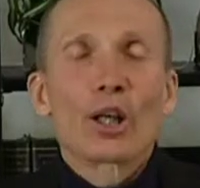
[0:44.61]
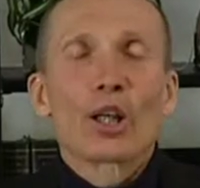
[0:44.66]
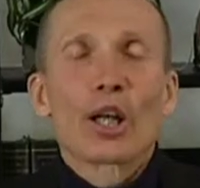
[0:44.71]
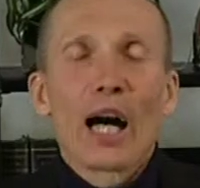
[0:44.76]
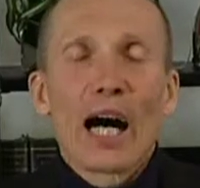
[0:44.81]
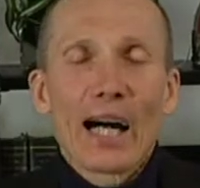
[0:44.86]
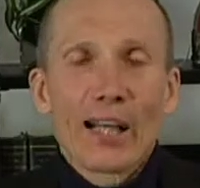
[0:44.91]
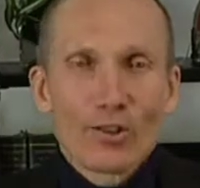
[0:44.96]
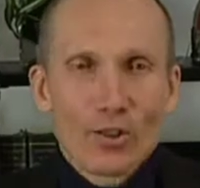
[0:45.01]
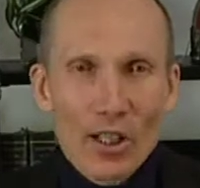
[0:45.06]

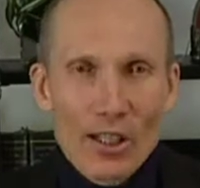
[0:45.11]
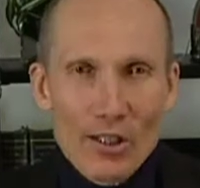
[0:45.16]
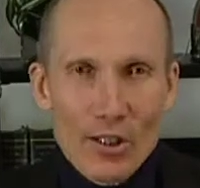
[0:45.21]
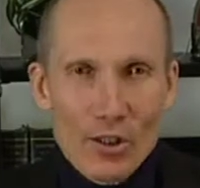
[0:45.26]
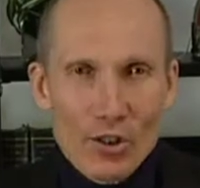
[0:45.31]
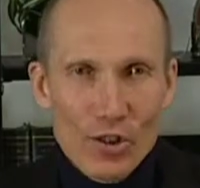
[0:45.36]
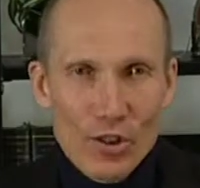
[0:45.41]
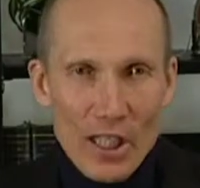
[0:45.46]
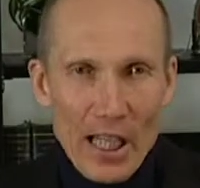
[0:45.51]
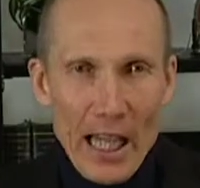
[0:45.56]
God's
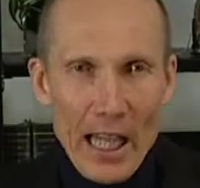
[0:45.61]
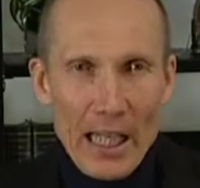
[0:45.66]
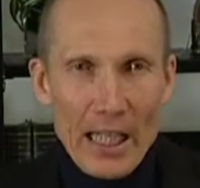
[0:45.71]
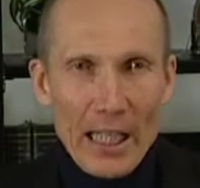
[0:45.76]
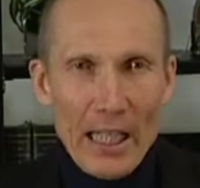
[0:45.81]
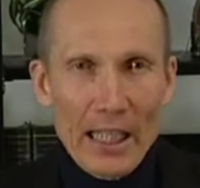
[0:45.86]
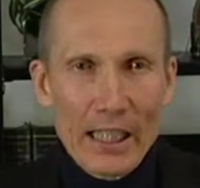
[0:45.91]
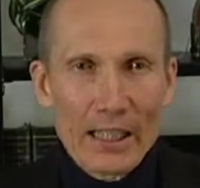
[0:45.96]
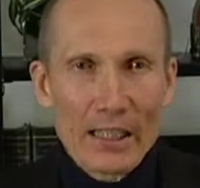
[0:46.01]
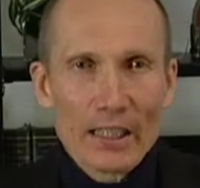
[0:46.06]

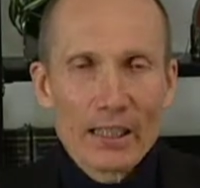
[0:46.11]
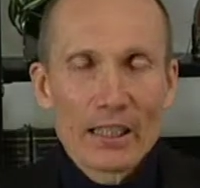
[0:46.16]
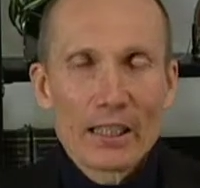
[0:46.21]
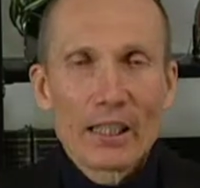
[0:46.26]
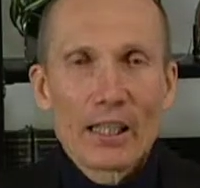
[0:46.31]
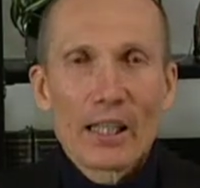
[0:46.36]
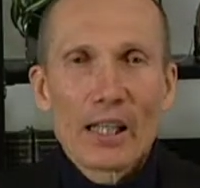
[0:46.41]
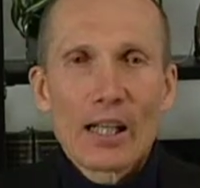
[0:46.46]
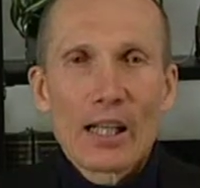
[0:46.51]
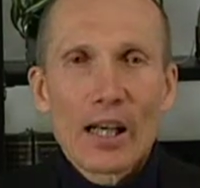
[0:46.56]
understanding
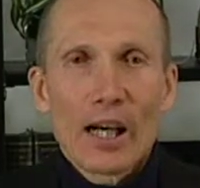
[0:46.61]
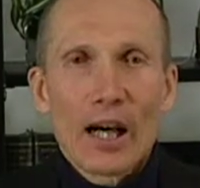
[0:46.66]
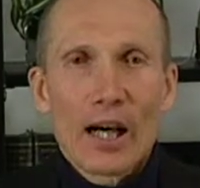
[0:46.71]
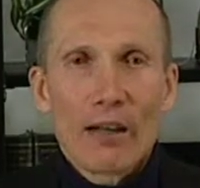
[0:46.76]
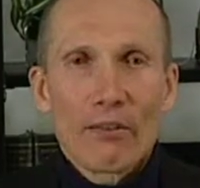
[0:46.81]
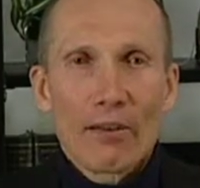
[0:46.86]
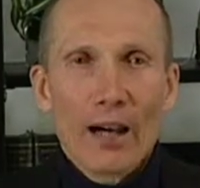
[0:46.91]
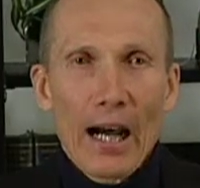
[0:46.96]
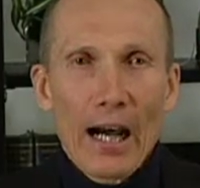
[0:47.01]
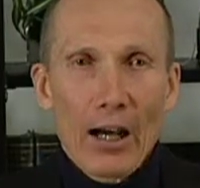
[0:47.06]

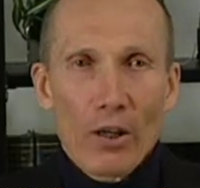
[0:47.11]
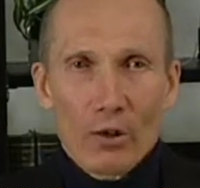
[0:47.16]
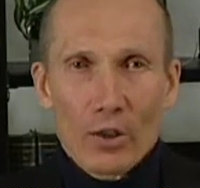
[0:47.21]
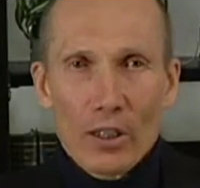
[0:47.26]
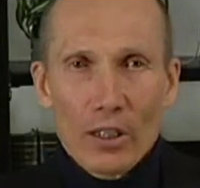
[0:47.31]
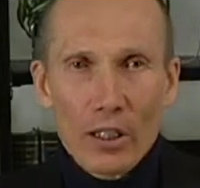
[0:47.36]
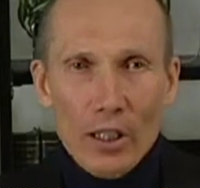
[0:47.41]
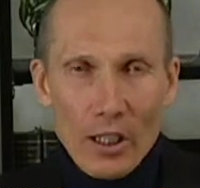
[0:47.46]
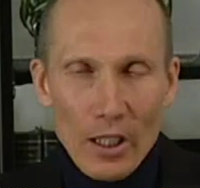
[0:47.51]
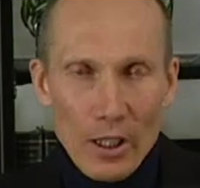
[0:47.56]
of how
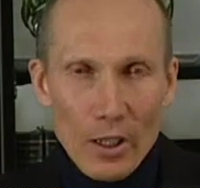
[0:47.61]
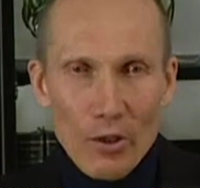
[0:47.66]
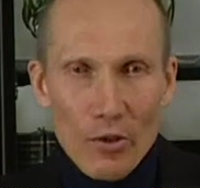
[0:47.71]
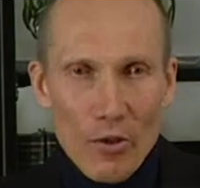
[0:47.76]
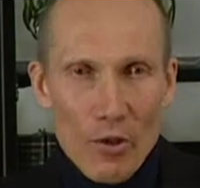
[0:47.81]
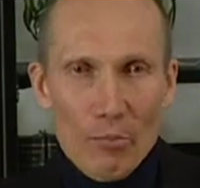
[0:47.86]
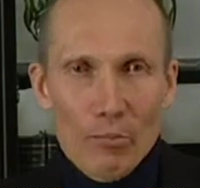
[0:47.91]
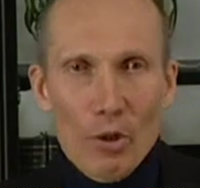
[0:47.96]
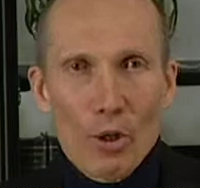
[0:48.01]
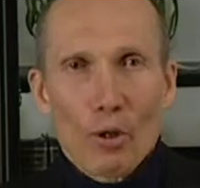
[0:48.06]
to heal
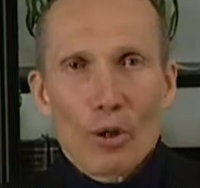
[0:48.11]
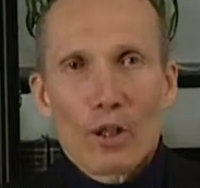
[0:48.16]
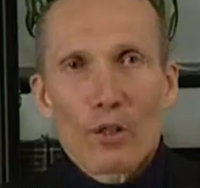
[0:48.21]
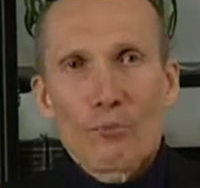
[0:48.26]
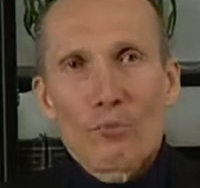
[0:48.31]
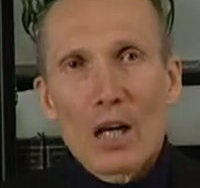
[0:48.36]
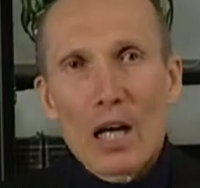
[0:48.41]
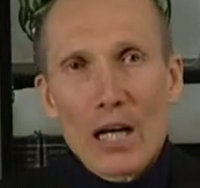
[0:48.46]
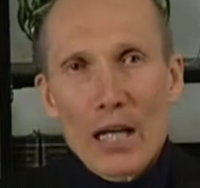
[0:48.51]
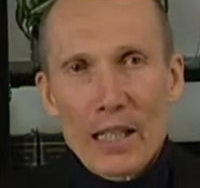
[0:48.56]
the
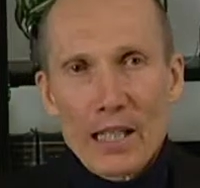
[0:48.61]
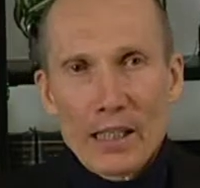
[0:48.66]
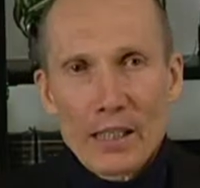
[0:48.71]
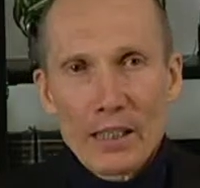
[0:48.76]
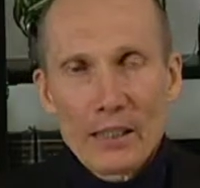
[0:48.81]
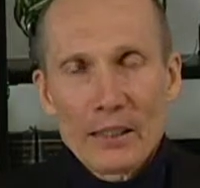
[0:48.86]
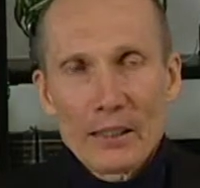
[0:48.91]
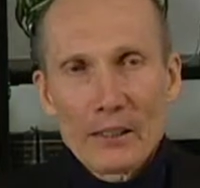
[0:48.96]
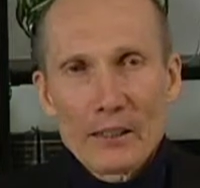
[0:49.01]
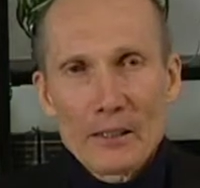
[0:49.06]
broken mind.